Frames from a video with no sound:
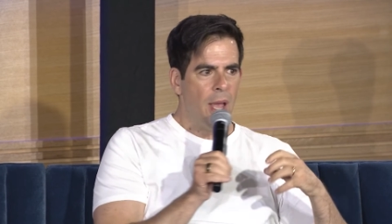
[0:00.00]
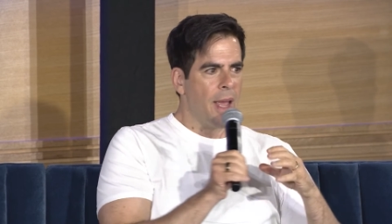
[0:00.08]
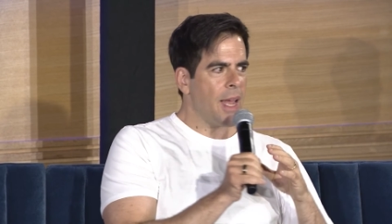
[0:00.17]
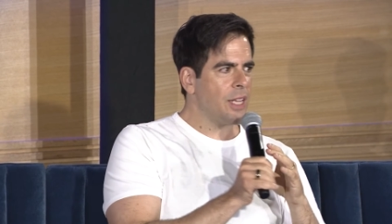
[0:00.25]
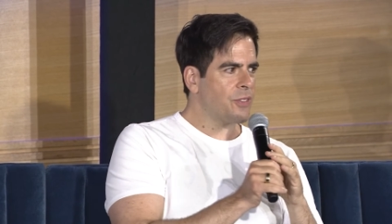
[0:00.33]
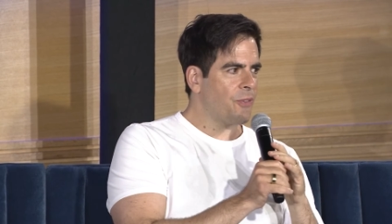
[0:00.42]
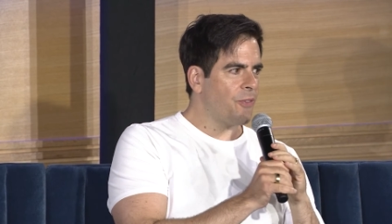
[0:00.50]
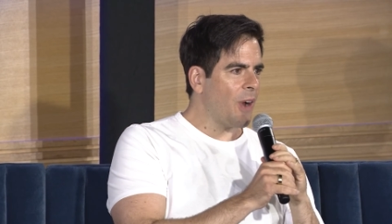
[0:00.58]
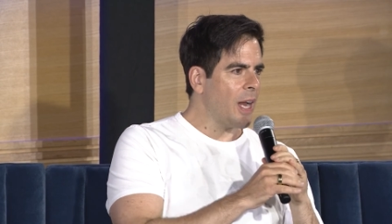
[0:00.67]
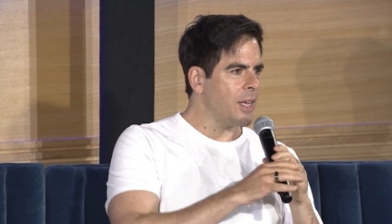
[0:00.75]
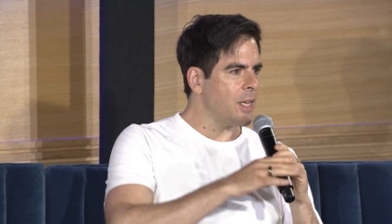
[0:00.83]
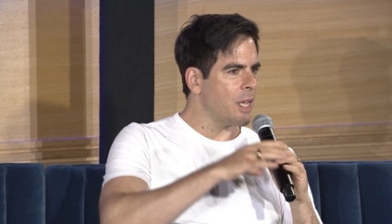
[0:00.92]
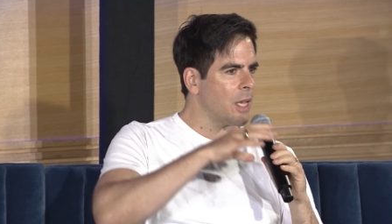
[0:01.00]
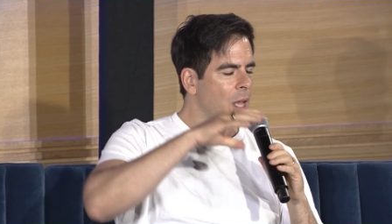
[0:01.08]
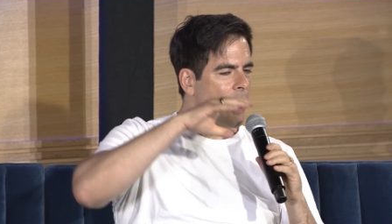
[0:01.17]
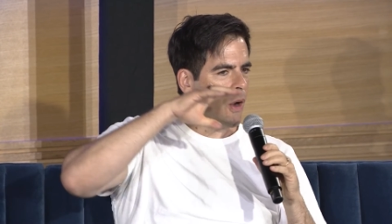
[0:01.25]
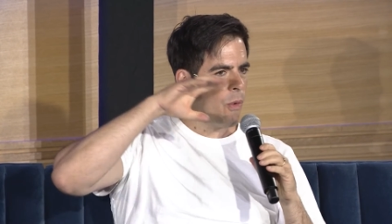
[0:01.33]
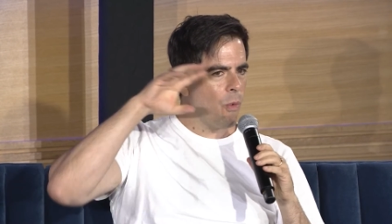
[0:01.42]
it's finding
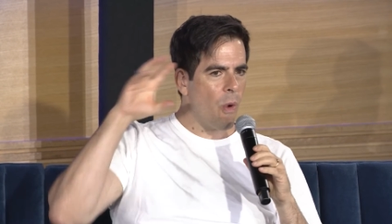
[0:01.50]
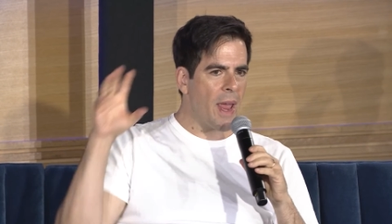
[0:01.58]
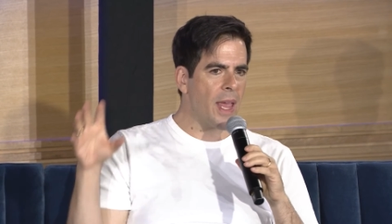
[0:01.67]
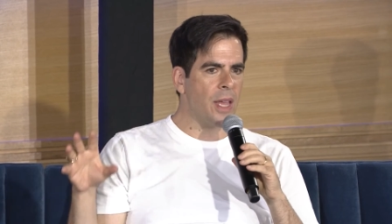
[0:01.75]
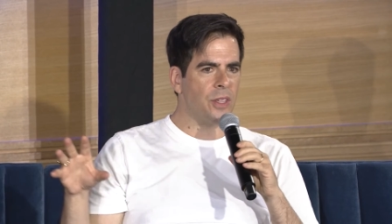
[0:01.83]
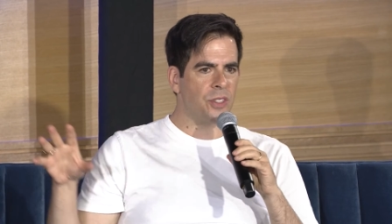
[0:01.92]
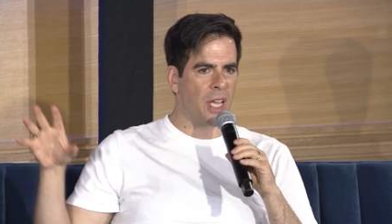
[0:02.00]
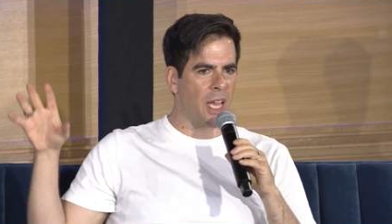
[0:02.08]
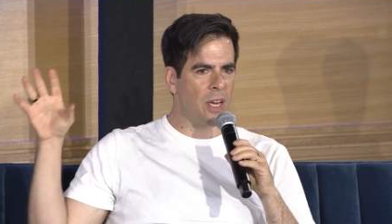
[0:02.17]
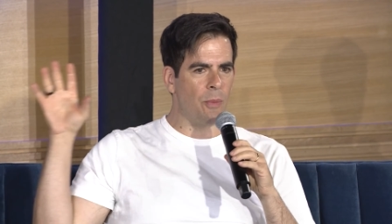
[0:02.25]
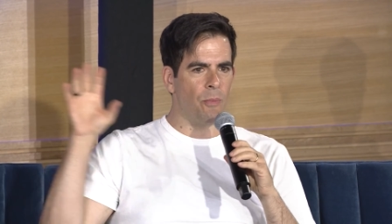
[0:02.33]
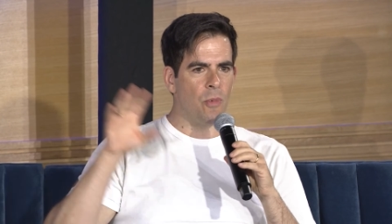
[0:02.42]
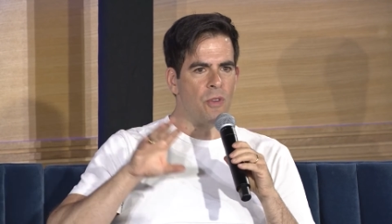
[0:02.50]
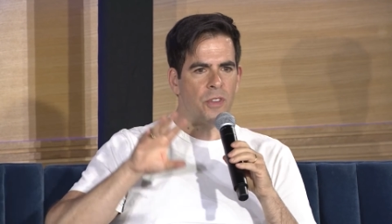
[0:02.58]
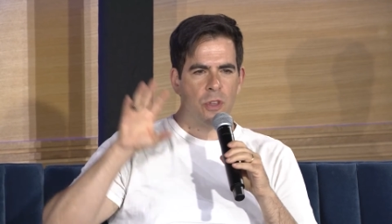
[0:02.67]
ways in a movie.